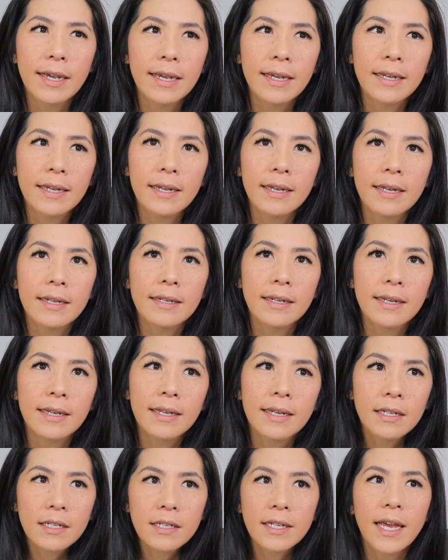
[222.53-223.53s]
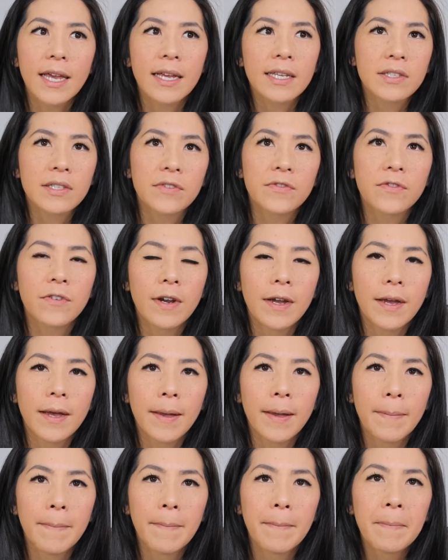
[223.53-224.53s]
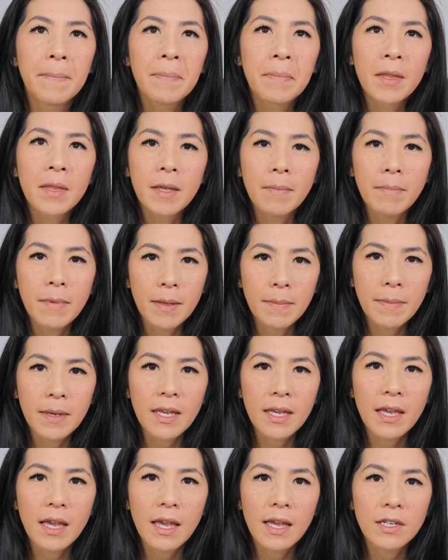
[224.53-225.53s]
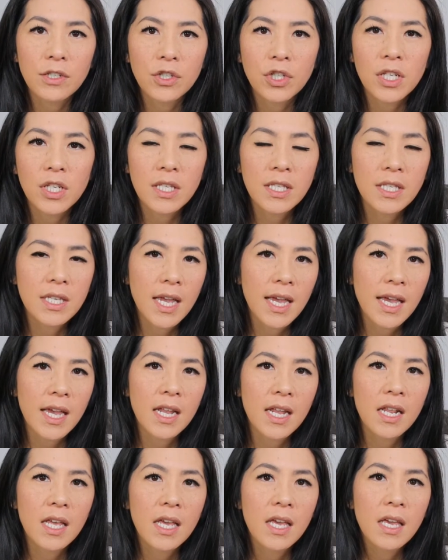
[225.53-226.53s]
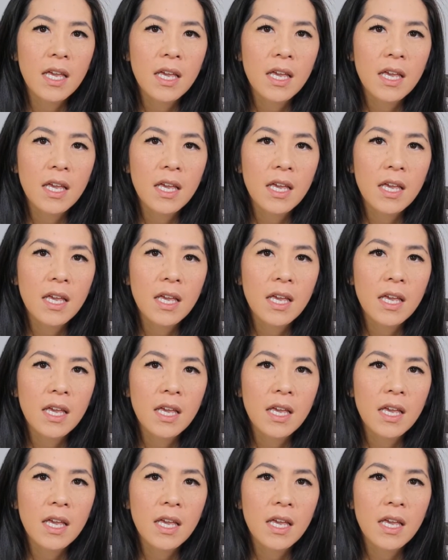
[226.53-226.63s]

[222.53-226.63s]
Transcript: and I get a text from Mimi, and she said,